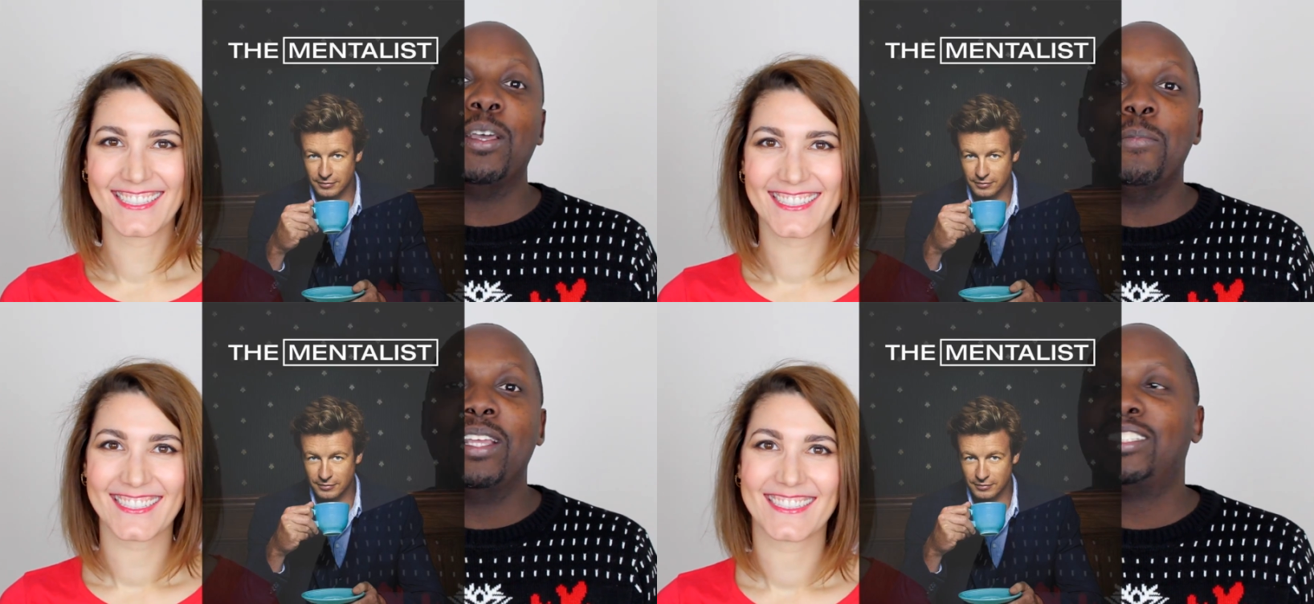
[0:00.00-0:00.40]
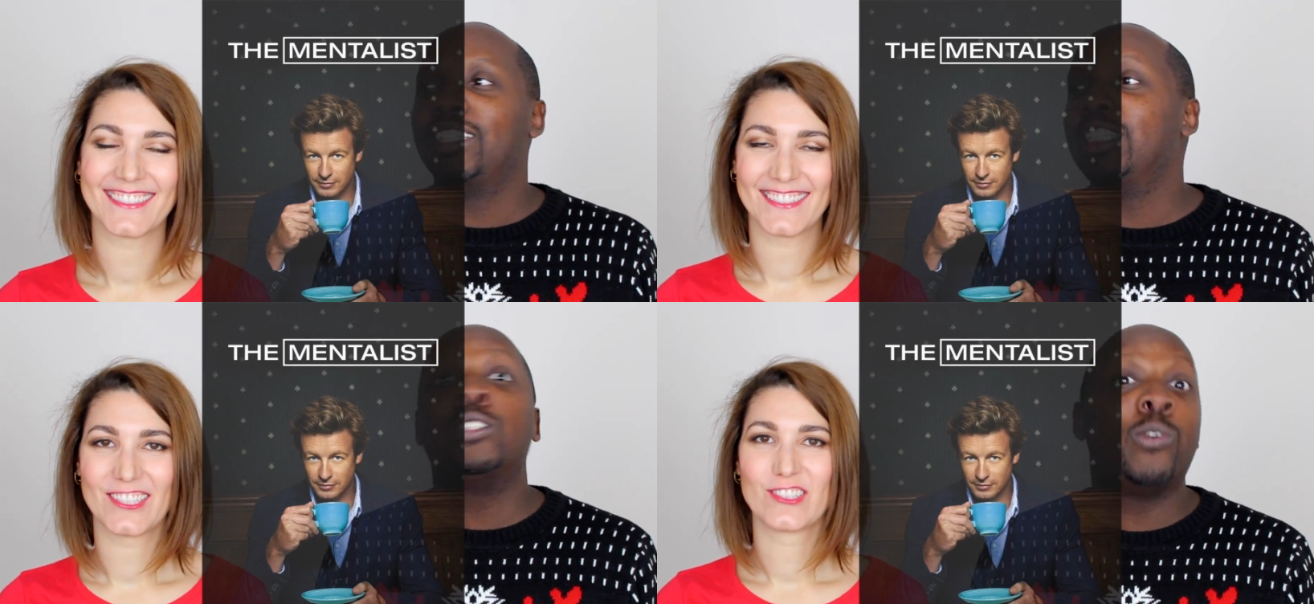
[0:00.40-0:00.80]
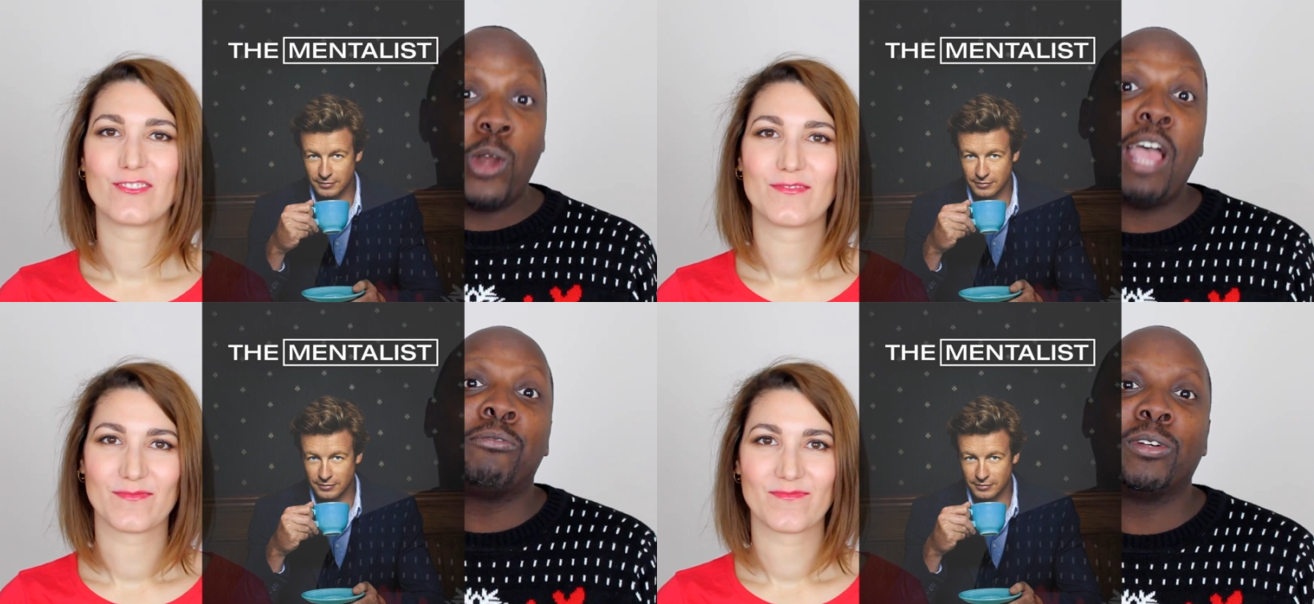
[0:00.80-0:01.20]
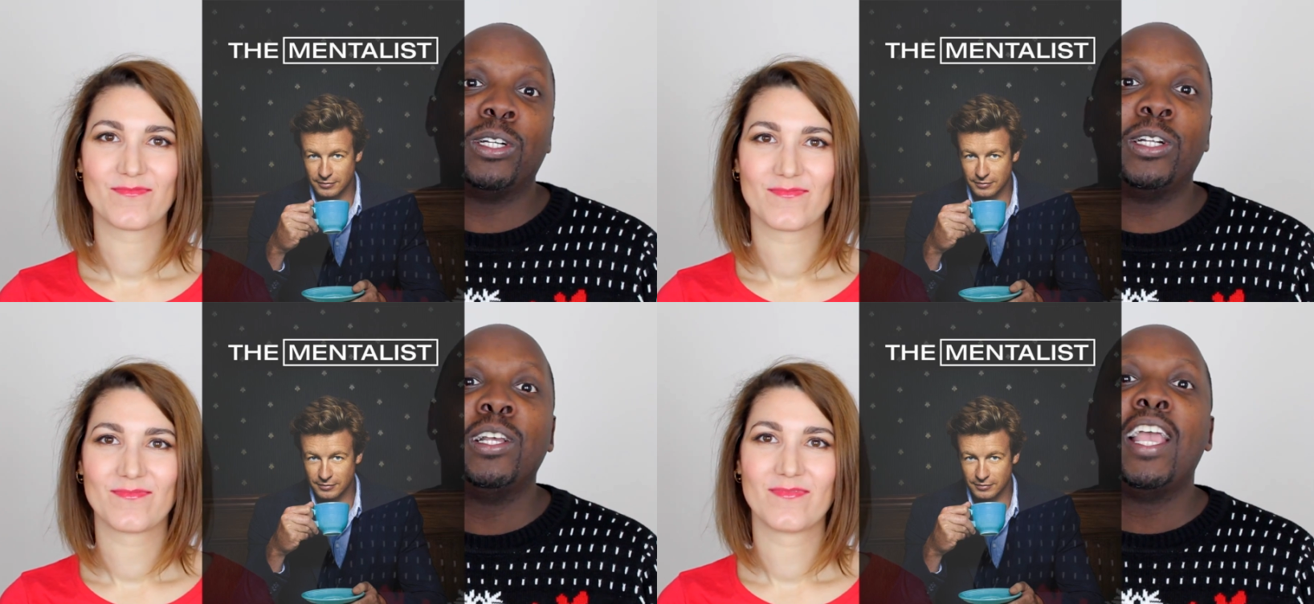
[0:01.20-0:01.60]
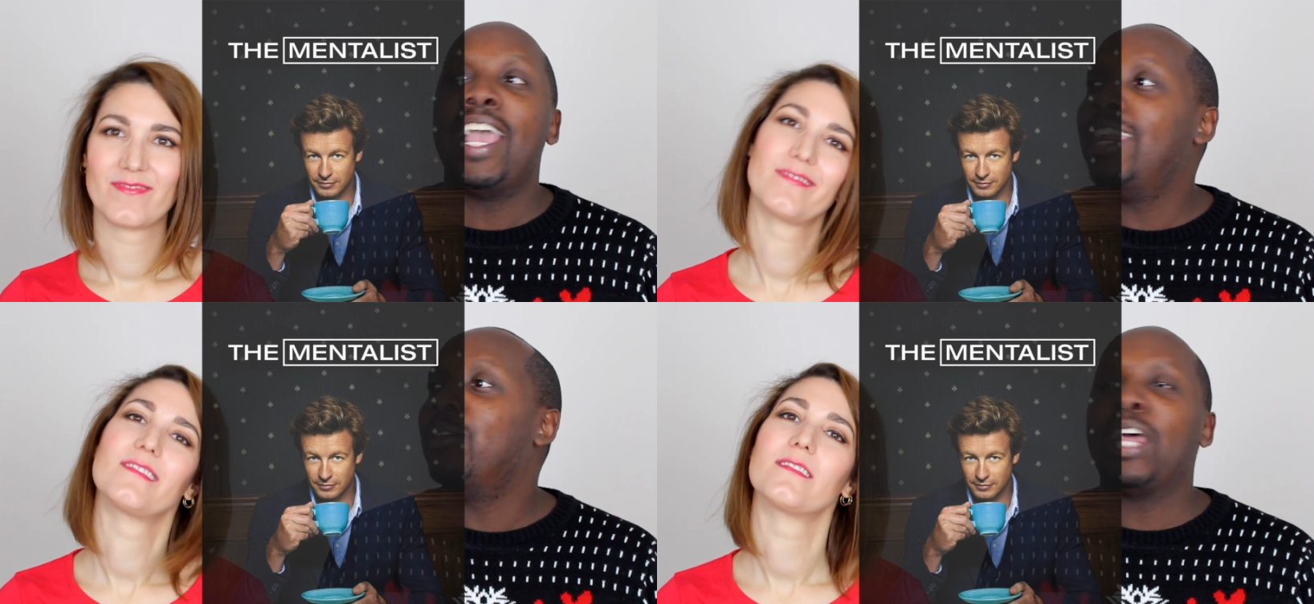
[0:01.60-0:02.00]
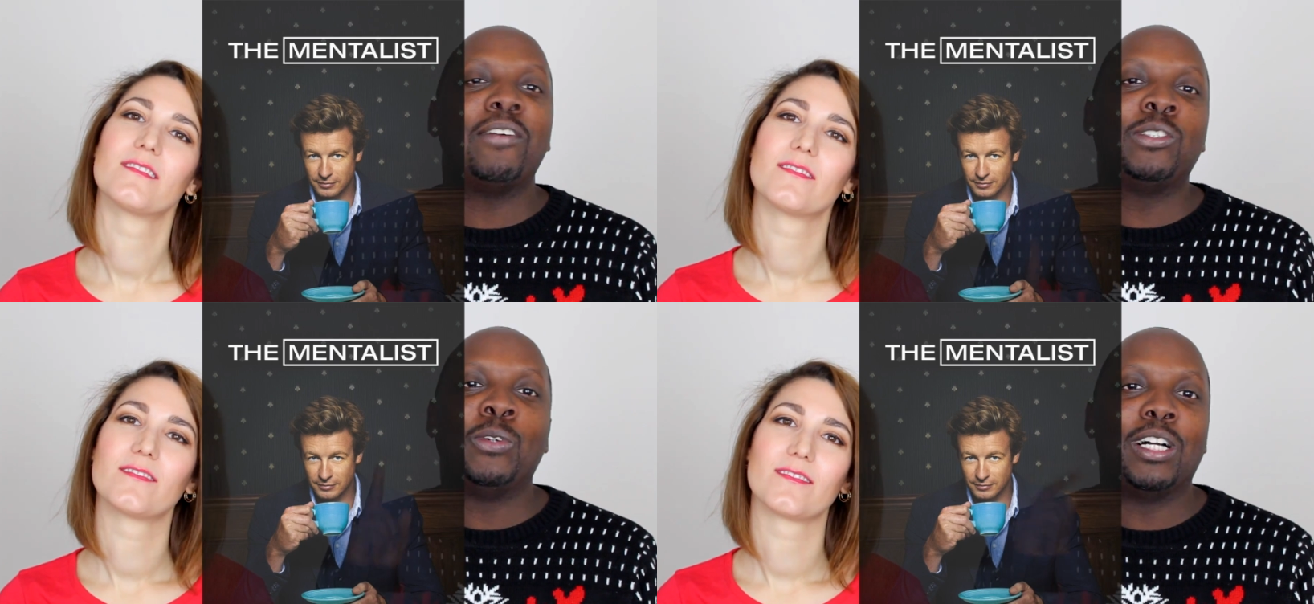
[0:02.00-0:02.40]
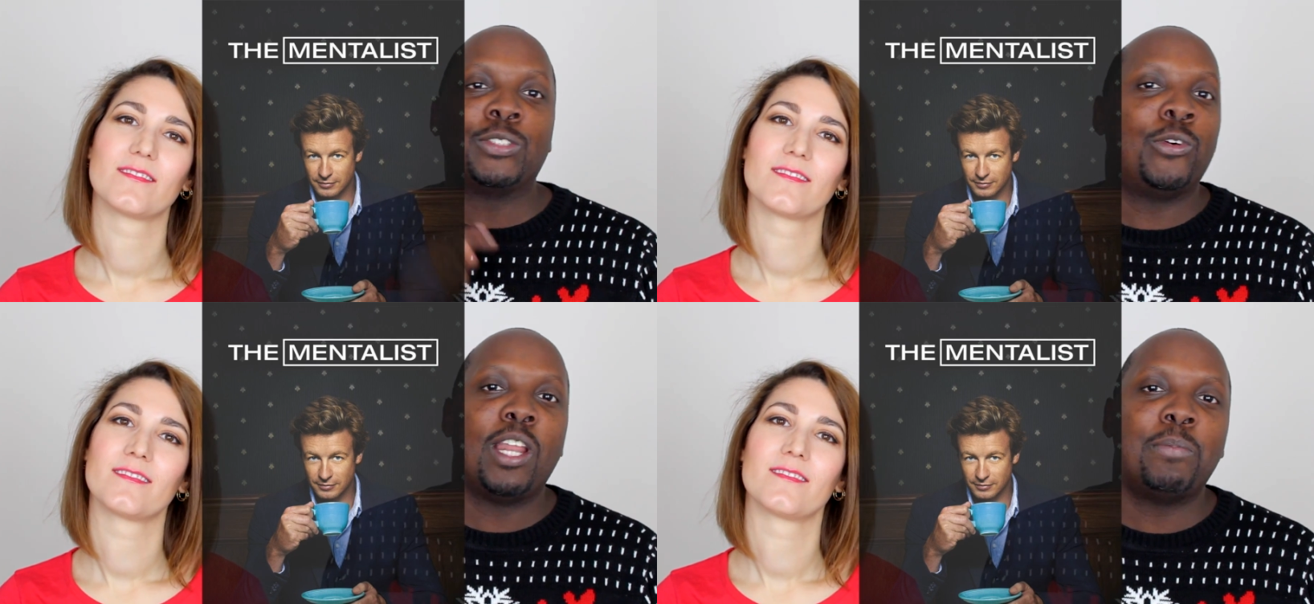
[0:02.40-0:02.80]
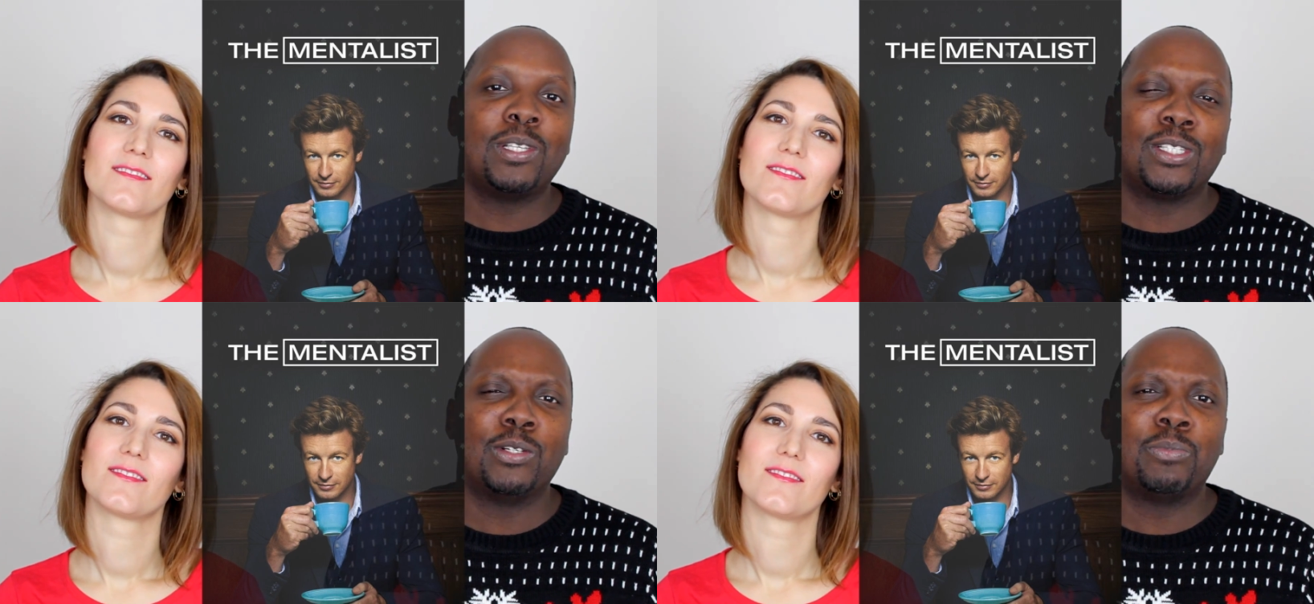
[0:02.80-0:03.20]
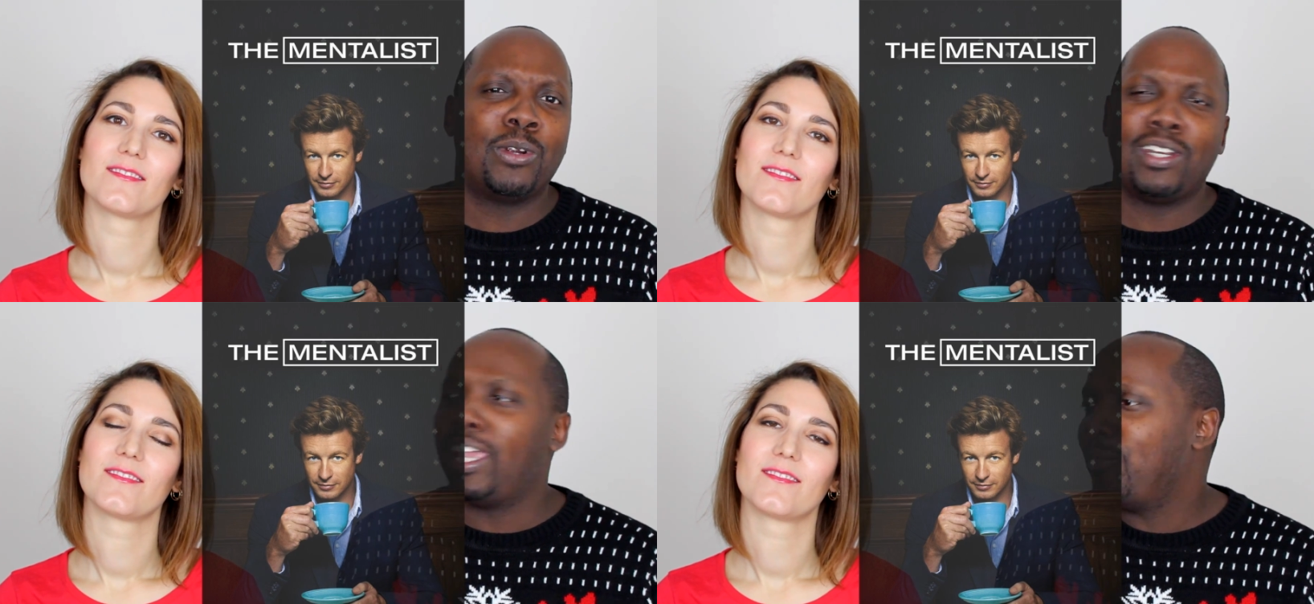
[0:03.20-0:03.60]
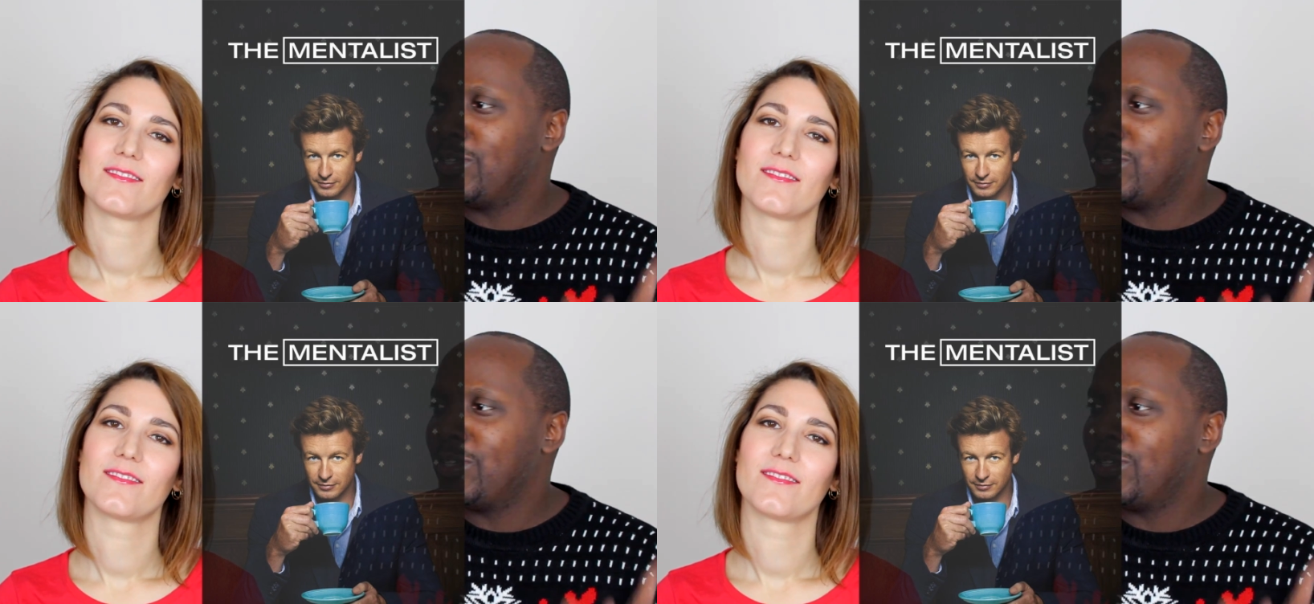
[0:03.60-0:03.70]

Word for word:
Speaker 1: The Mentalist forever, and I would have to watch one episode per day,